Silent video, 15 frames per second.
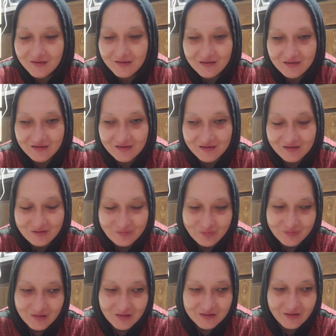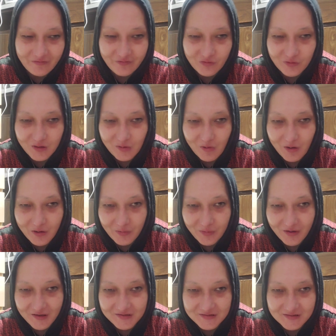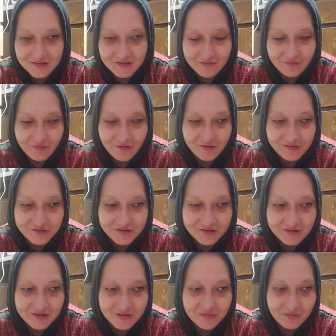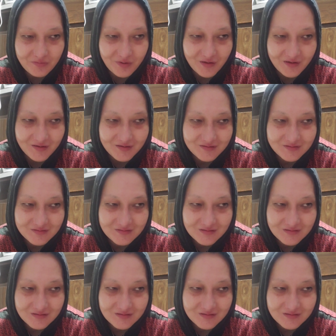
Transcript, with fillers: Except for when I'm on the bus, I do fall asleep, but...